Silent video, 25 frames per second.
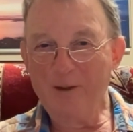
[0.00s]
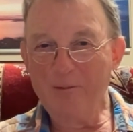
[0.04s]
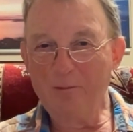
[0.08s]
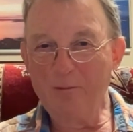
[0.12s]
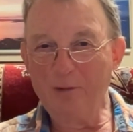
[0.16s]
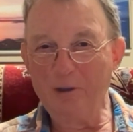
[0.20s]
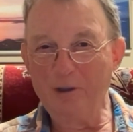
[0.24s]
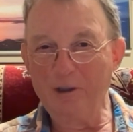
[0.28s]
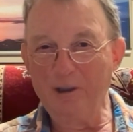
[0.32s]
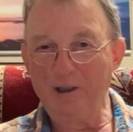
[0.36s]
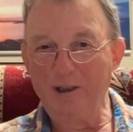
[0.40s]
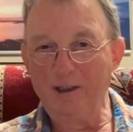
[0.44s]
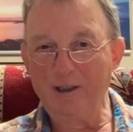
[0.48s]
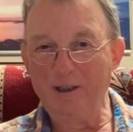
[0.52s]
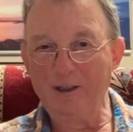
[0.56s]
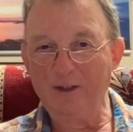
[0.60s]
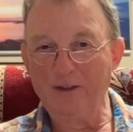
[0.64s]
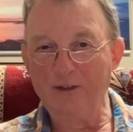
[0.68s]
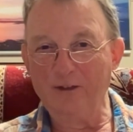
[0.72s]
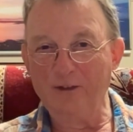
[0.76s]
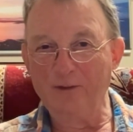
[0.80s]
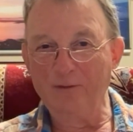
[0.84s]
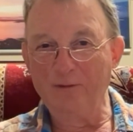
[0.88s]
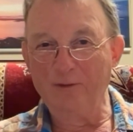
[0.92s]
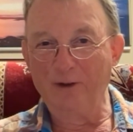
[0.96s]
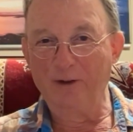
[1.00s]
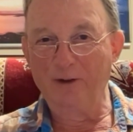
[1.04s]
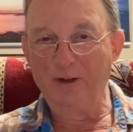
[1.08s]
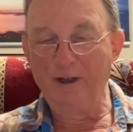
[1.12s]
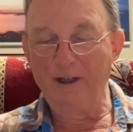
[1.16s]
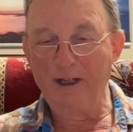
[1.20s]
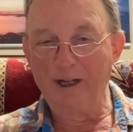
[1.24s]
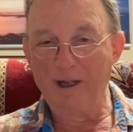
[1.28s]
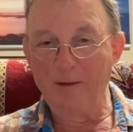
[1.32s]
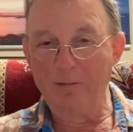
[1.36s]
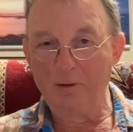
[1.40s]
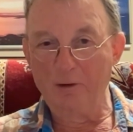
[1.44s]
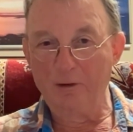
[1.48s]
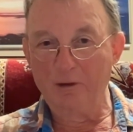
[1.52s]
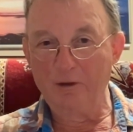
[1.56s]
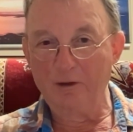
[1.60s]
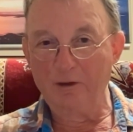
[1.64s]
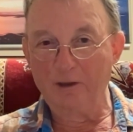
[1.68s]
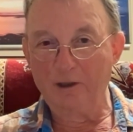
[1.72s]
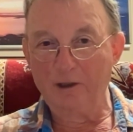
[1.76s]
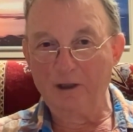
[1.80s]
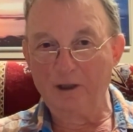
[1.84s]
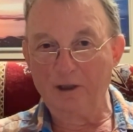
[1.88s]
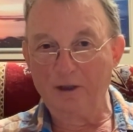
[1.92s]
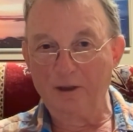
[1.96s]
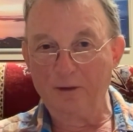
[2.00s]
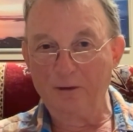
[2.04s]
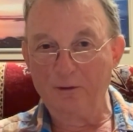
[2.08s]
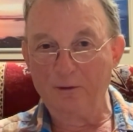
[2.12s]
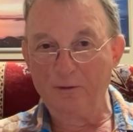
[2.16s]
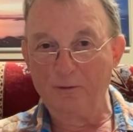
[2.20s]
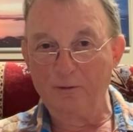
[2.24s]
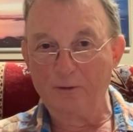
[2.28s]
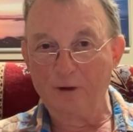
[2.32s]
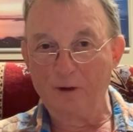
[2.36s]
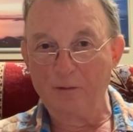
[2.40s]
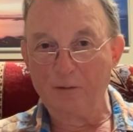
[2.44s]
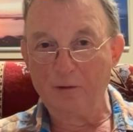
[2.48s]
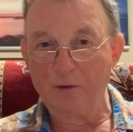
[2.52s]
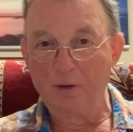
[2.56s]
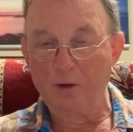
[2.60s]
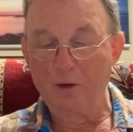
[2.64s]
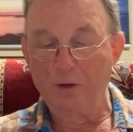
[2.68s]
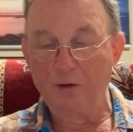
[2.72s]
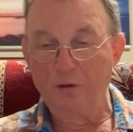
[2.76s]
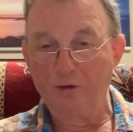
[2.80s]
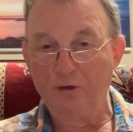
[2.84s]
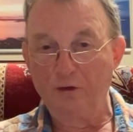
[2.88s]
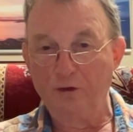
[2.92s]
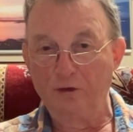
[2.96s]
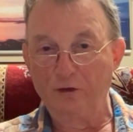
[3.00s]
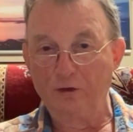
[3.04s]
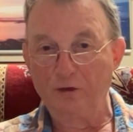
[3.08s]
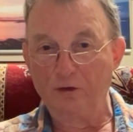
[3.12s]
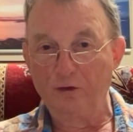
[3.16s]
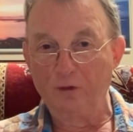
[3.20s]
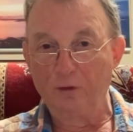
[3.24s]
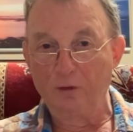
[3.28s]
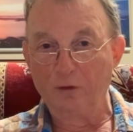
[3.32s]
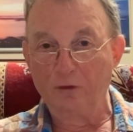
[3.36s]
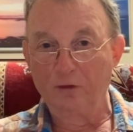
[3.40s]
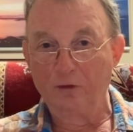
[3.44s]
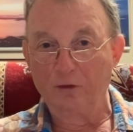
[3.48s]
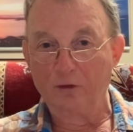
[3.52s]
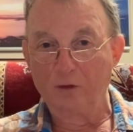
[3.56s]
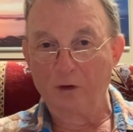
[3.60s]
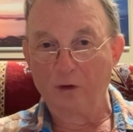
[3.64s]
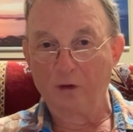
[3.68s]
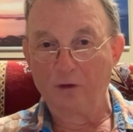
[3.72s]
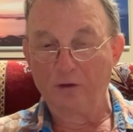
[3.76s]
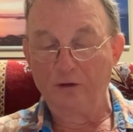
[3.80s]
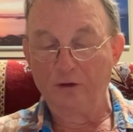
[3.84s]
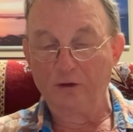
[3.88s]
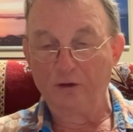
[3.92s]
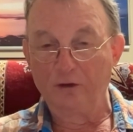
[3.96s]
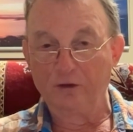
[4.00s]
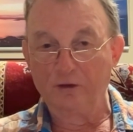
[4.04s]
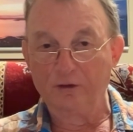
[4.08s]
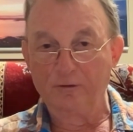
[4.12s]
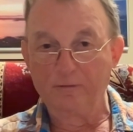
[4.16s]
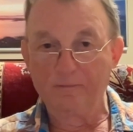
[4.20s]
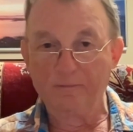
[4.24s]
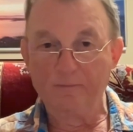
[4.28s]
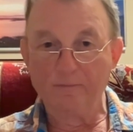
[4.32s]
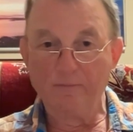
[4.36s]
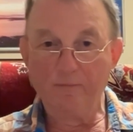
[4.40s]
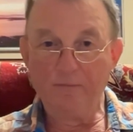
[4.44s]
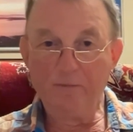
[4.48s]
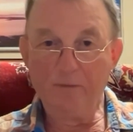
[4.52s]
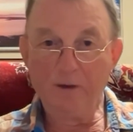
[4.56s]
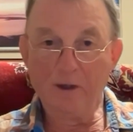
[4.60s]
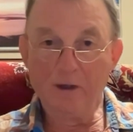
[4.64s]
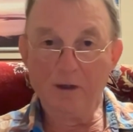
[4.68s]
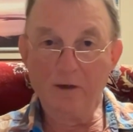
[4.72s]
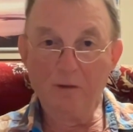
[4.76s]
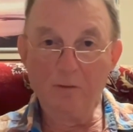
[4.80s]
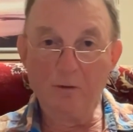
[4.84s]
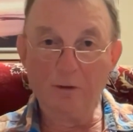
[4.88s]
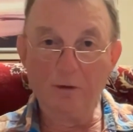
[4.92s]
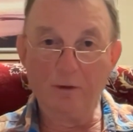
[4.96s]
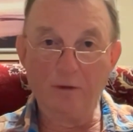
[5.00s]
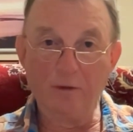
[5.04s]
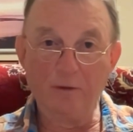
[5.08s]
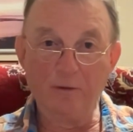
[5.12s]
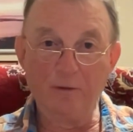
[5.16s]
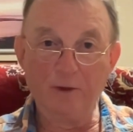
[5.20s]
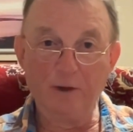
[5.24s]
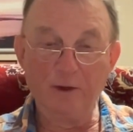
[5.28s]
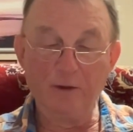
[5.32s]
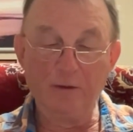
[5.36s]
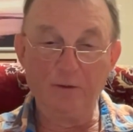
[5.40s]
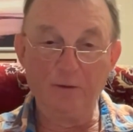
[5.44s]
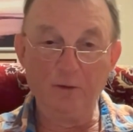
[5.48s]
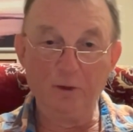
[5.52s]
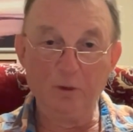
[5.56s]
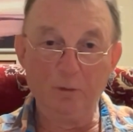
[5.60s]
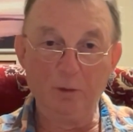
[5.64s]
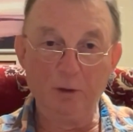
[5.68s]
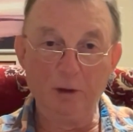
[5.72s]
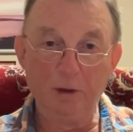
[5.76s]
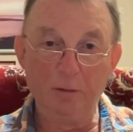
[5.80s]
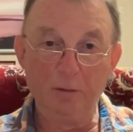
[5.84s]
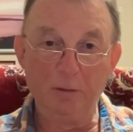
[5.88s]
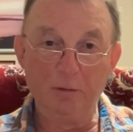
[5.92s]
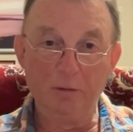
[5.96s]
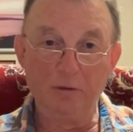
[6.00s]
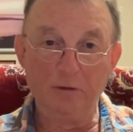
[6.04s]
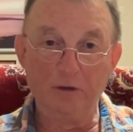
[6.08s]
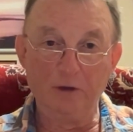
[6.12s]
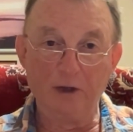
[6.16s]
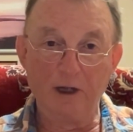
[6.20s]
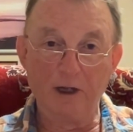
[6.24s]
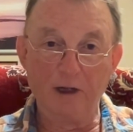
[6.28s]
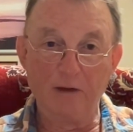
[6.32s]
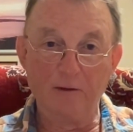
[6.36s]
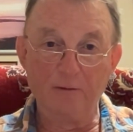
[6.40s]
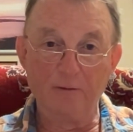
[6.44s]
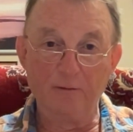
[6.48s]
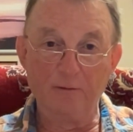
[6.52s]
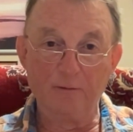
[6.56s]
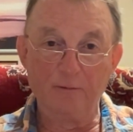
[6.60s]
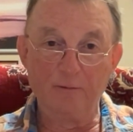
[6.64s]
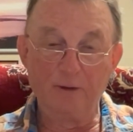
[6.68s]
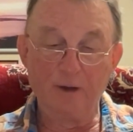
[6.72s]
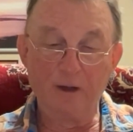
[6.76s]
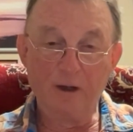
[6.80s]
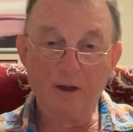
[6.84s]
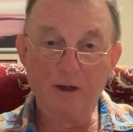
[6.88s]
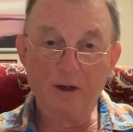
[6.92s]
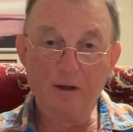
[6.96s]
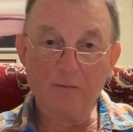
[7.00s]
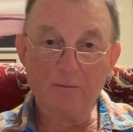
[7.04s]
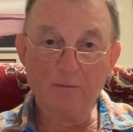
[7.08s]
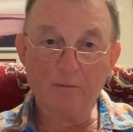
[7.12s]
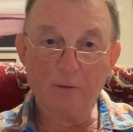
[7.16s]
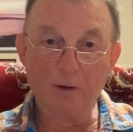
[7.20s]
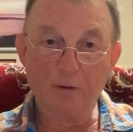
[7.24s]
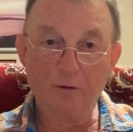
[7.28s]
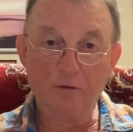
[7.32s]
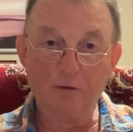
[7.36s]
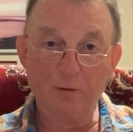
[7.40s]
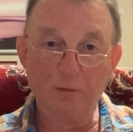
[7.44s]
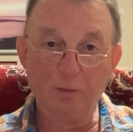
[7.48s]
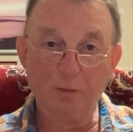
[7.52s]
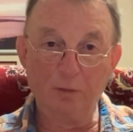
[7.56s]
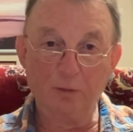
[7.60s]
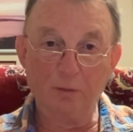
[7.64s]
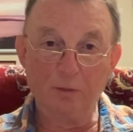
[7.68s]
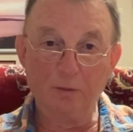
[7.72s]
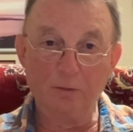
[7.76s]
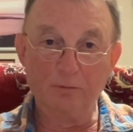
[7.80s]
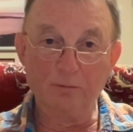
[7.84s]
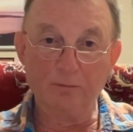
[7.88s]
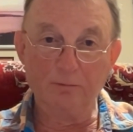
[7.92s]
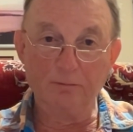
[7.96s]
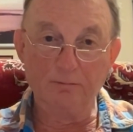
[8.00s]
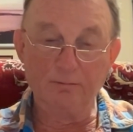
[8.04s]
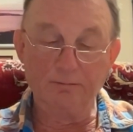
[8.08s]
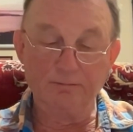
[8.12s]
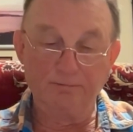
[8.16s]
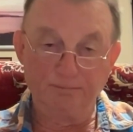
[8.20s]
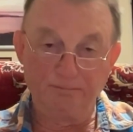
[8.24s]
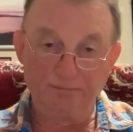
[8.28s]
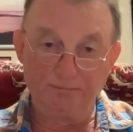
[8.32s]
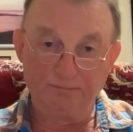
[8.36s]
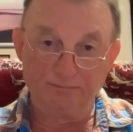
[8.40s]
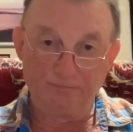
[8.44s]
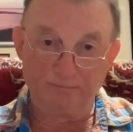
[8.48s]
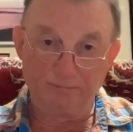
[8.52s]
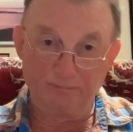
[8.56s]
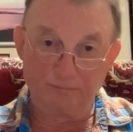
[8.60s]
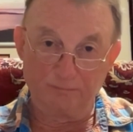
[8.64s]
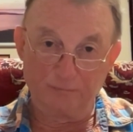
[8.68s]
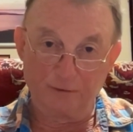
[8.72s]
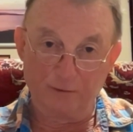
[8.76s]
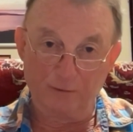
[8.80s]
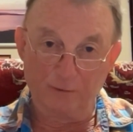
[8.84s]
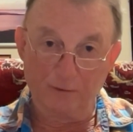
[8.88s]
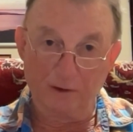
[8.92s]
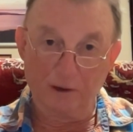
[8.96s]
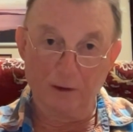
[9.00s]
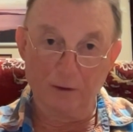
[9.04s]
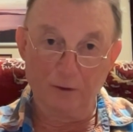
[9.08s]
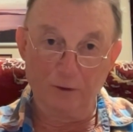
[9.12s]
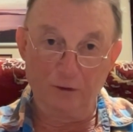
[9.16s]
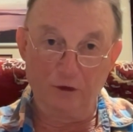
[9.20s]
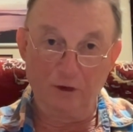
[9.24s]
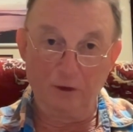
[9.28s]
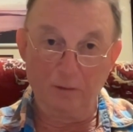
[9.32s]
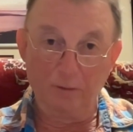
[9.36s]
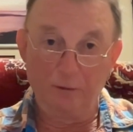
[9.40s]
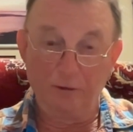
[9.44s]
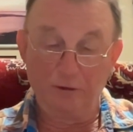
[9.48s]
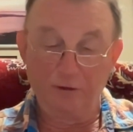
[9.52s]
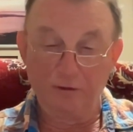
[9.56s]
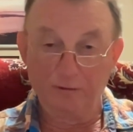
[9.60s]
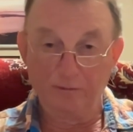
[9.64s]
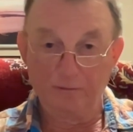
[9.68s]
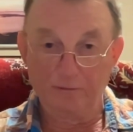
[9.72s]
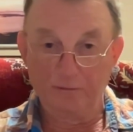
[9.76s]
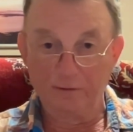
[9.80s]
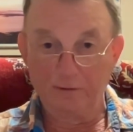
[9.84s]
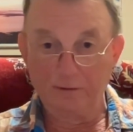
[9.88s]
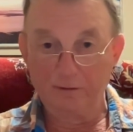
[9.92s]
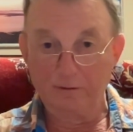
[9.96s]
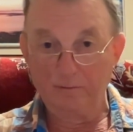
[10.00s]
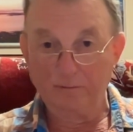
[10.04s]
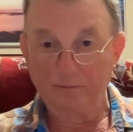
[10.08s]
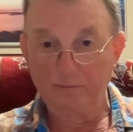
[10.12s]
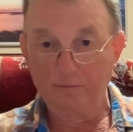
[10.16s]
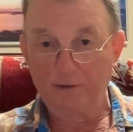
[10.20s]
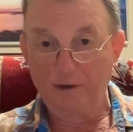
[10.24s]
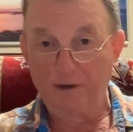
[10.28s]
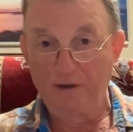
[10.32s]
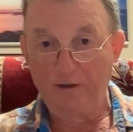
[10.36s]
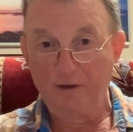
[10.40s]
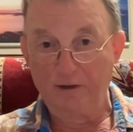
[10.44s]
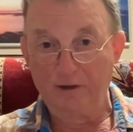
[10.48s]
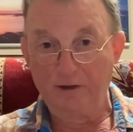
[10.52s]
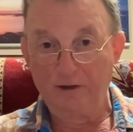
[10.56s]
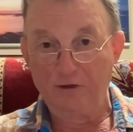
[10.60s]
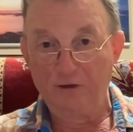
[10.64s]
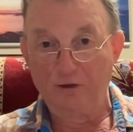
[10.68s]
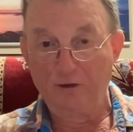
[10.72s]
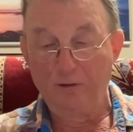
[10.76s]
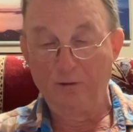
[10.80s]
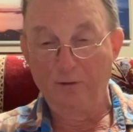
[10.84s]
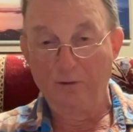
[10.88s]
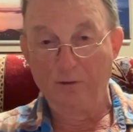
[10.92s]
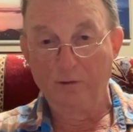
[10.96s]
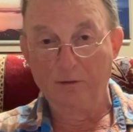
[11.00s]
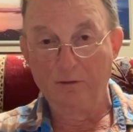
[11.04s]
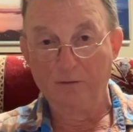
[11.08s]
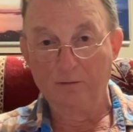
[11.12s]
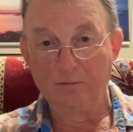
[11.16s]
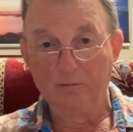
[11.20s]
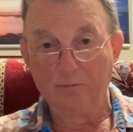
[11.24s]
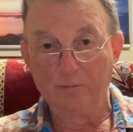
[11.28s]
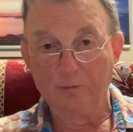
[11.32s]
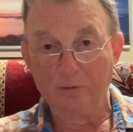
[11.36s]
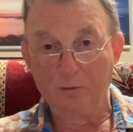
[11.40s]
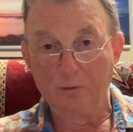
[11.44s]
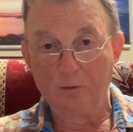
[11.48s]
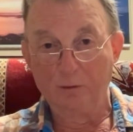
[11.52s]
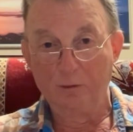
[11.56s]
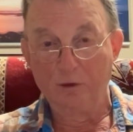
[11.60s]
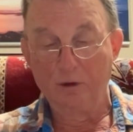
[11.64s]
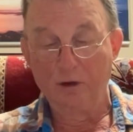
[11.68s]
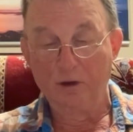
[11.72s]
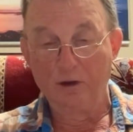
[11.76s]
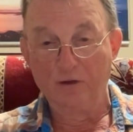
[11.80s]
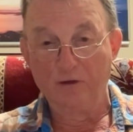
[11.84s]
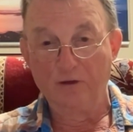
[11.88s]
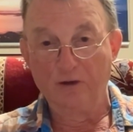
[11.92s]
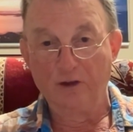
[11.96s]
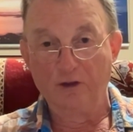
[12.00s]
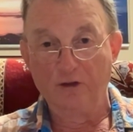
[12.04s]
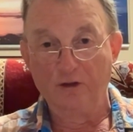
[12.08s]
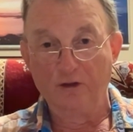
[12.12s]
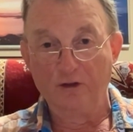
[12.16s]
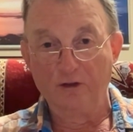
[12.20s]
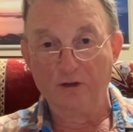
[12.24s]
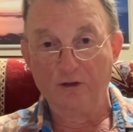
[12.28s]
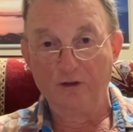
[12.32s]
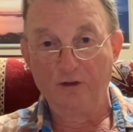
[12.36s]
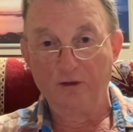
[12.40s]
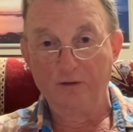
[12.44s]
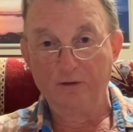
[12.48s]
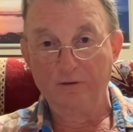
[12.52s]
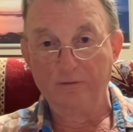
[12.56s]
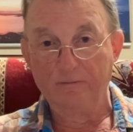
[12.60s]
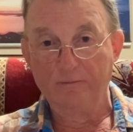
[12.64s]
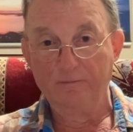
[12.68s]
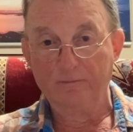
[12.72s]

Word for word: But Ian's a very eminent clinical pharmacologist and toxicologist, one of the very few people to have multiple fellowships of various different organizations.